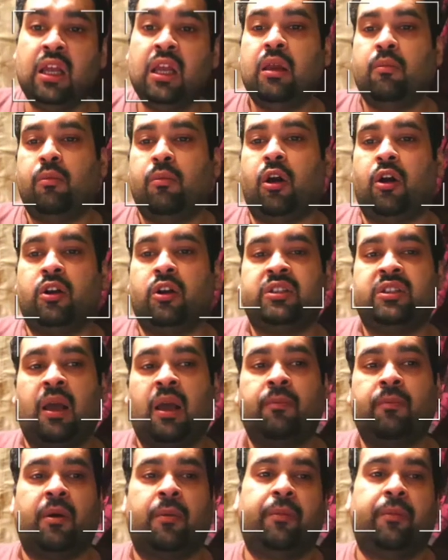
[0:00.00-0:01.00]
because some
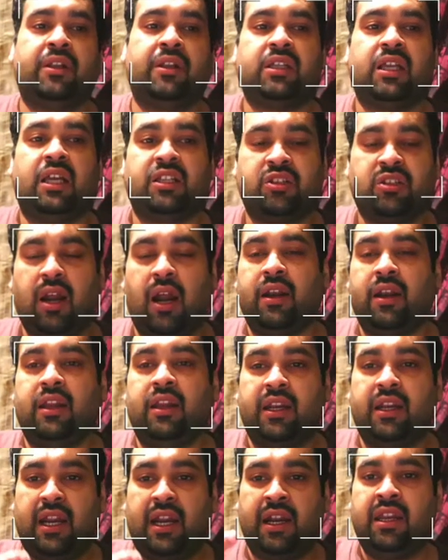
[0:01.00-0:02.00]
campaigns have starting and
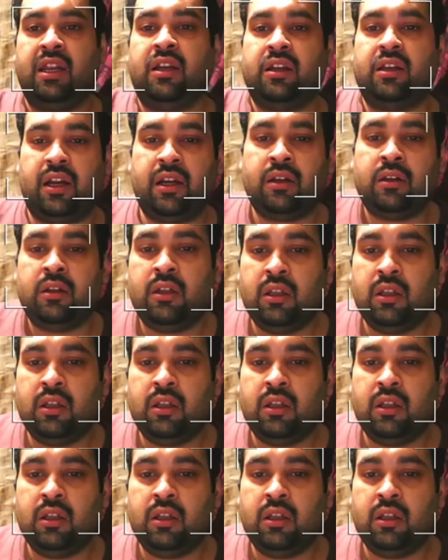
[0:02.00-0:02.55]
ending date.